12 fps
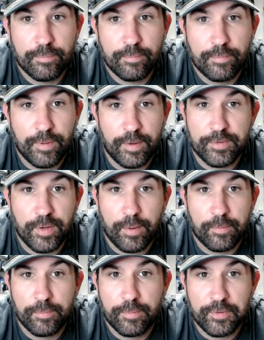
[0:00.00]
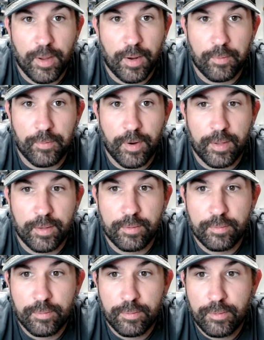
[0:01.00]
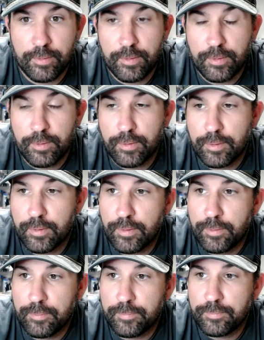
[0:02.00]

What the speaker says: and it's not right. A